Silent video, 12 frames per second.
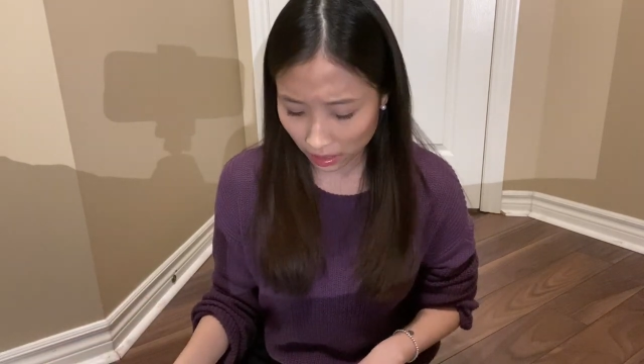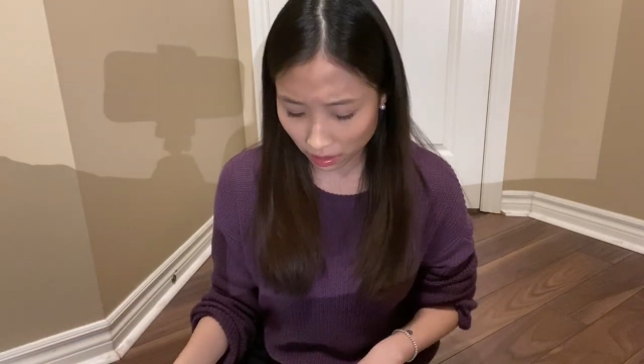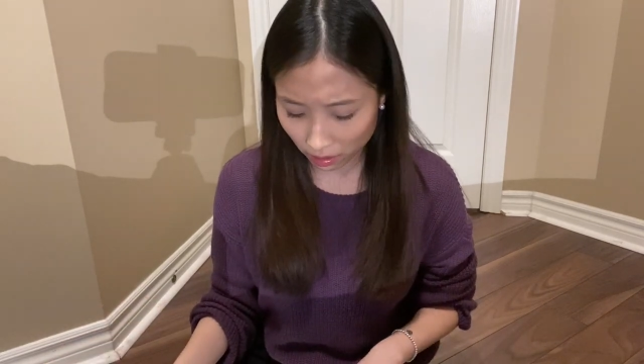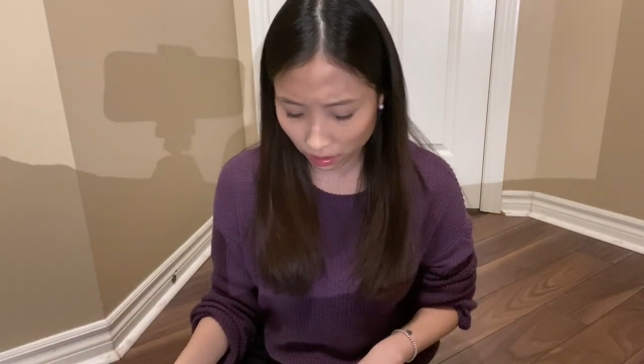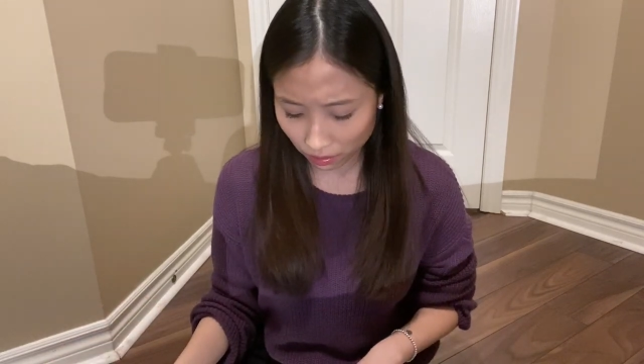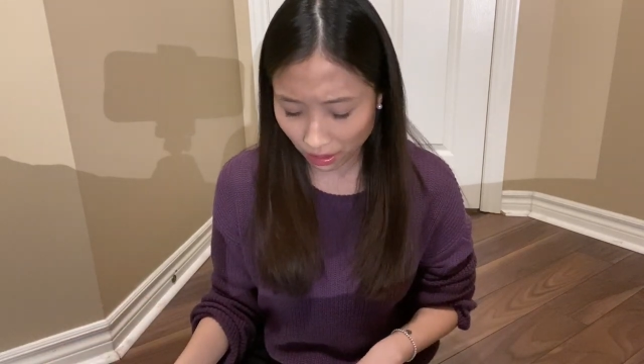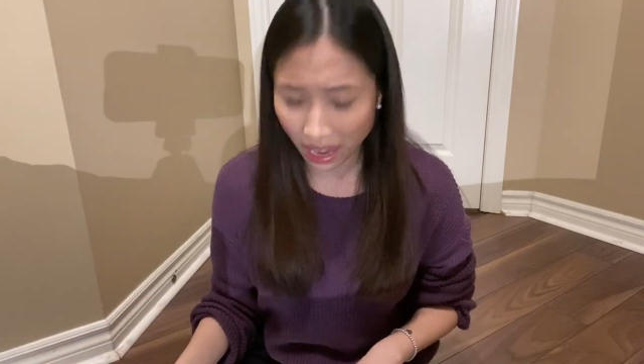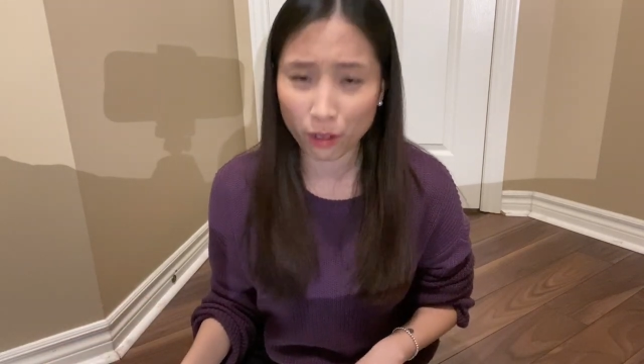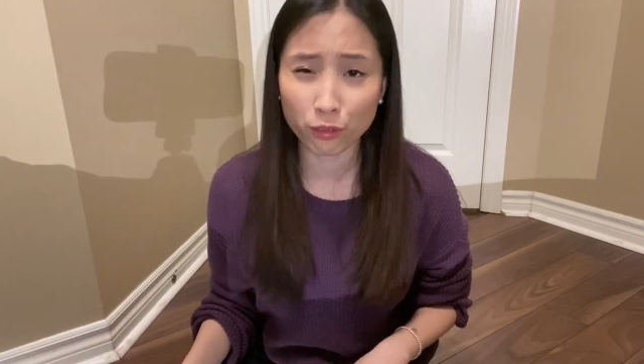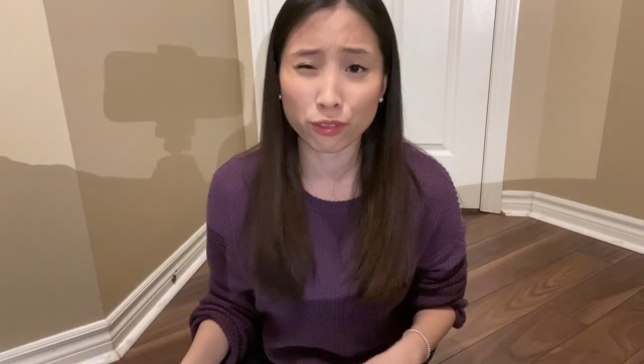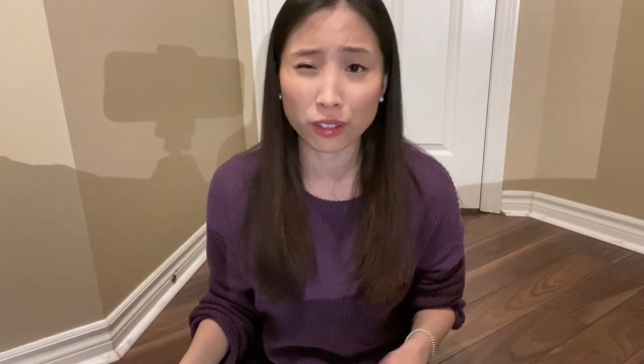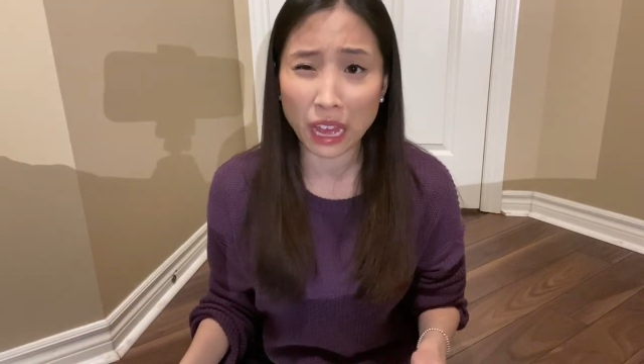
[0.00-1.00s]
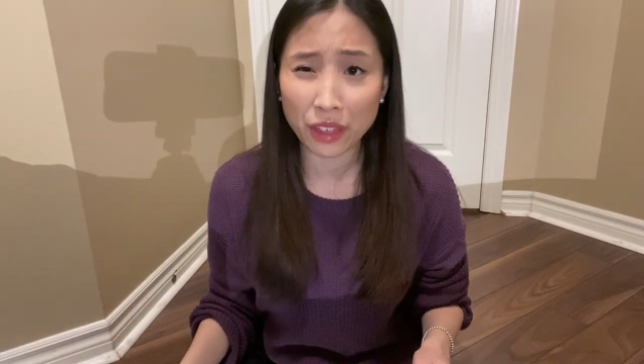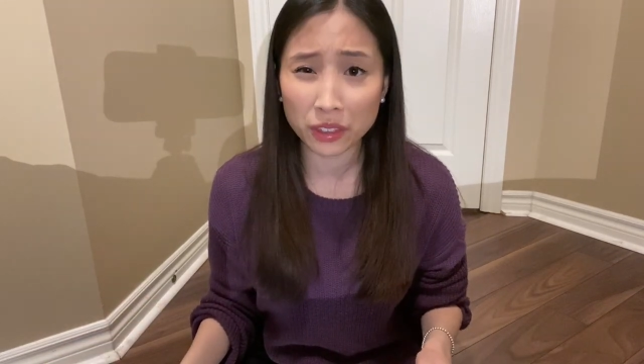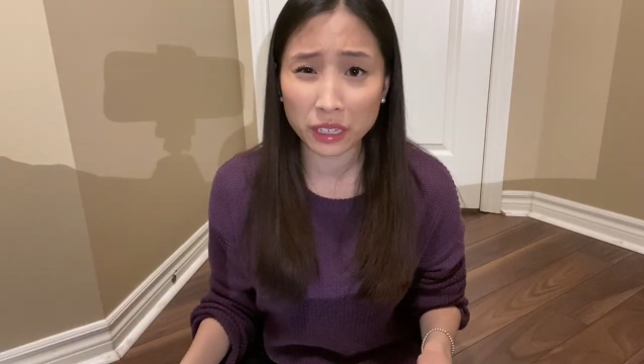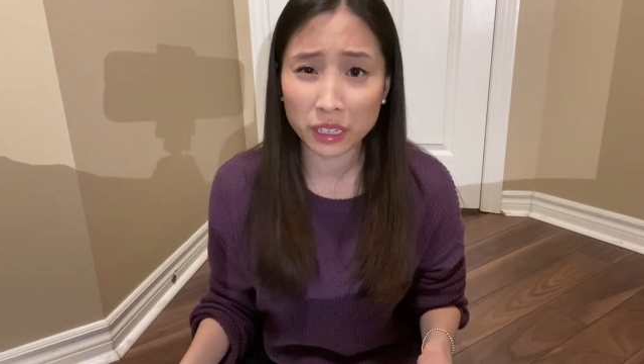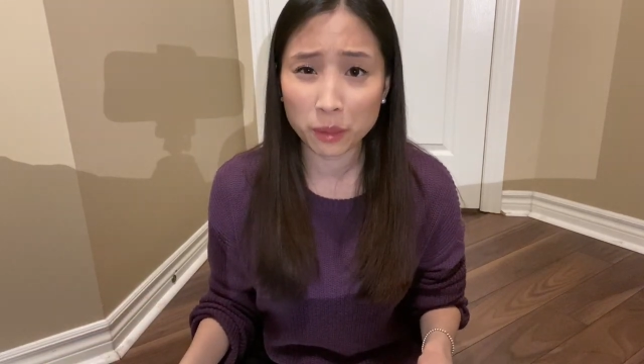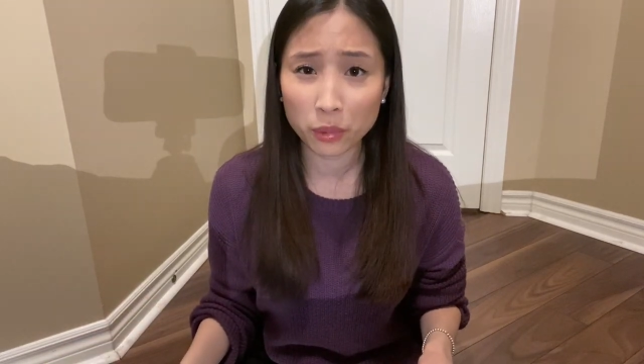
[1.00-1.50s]
of how flat the
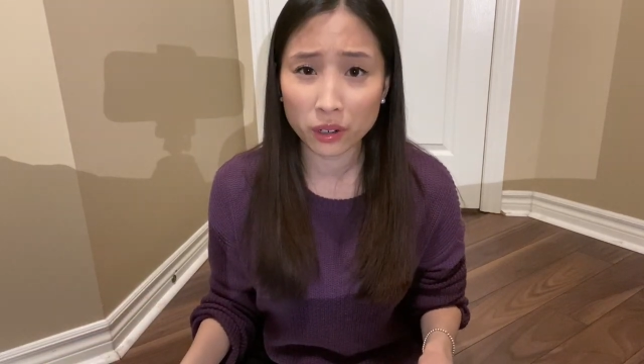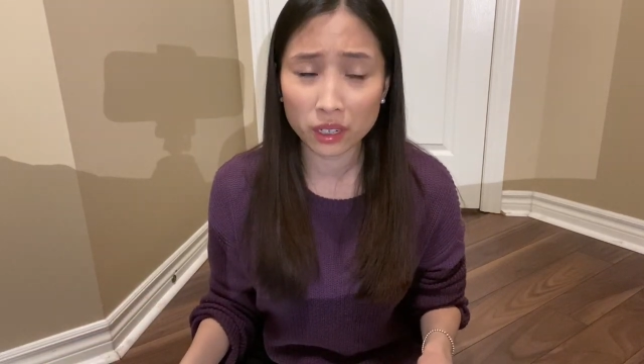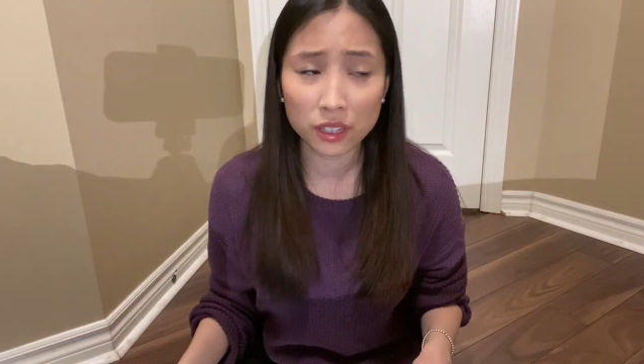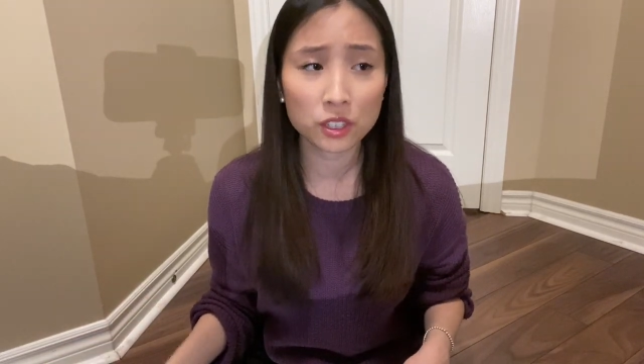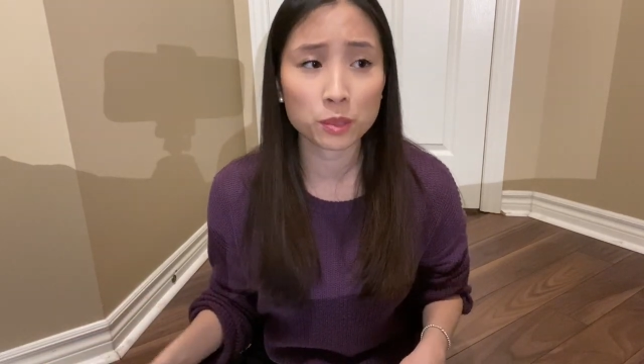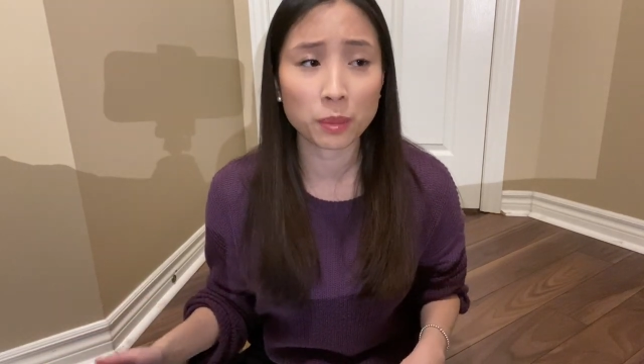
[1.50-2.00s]
keyboard is,